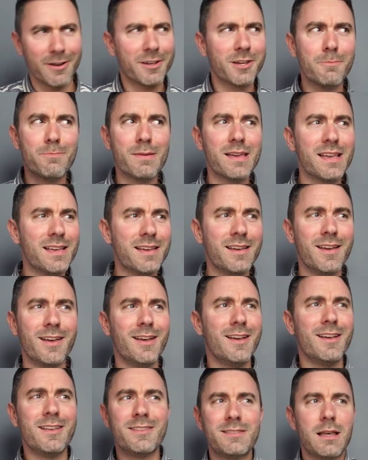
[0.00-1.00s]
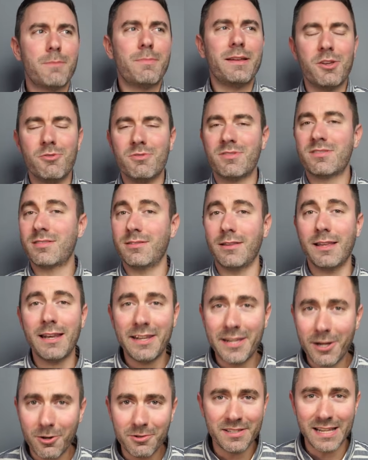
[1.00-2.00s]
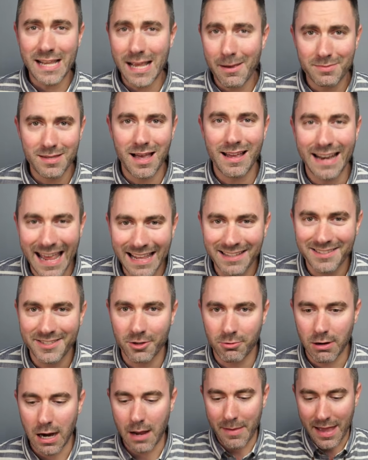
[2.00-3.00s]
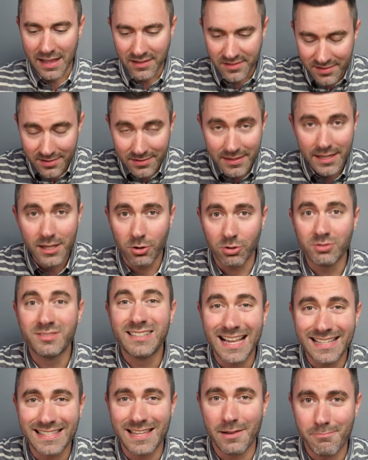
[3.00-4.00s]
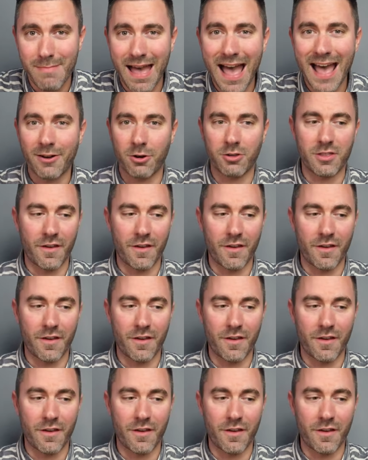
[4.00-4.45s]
It could be somebody who slid into your DMs on Instagram. It still doesn't matter.